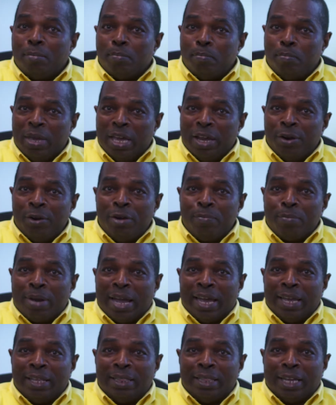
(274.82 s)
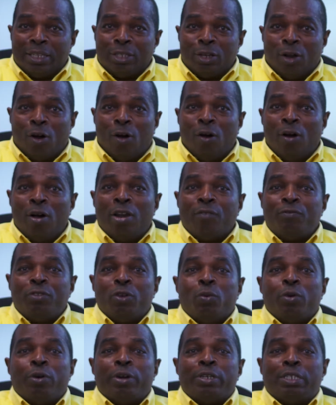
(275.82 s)
Bear in mind that all of
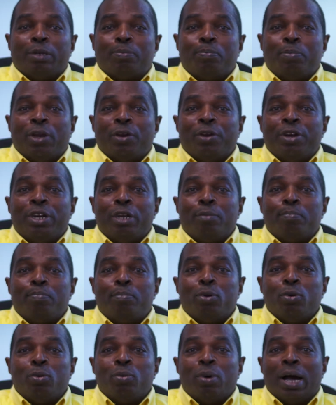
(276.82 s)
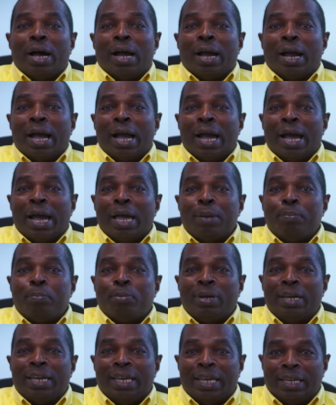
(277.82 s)
the words appearing in blue are
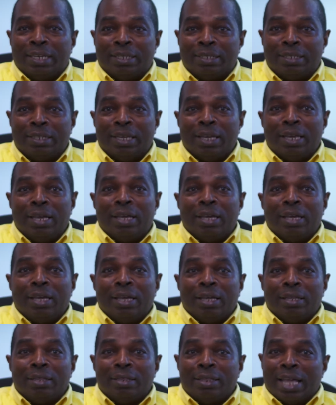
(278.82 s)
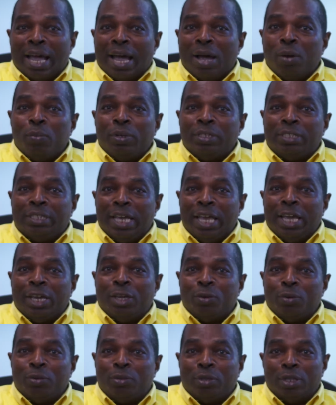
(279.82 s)
hyperlinks. That will
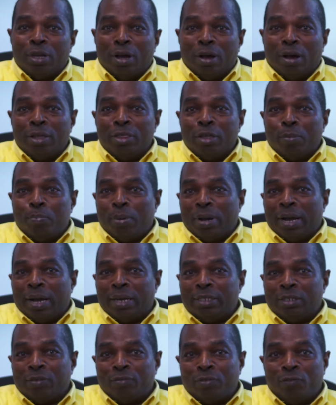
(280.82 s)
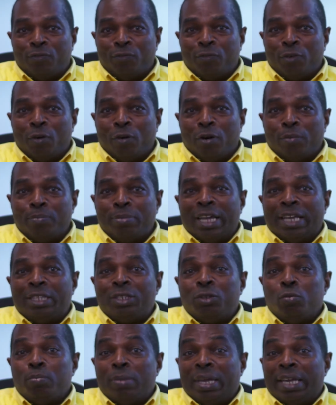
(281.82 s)
take you to the other parts of the form
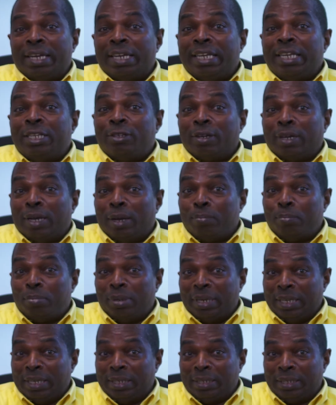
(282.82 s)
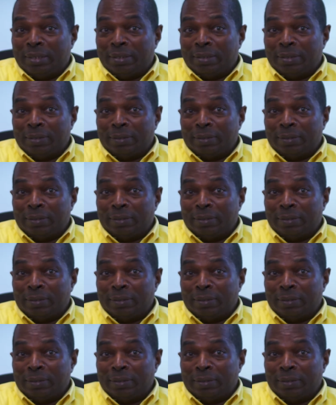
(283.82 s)
that you may need to complete.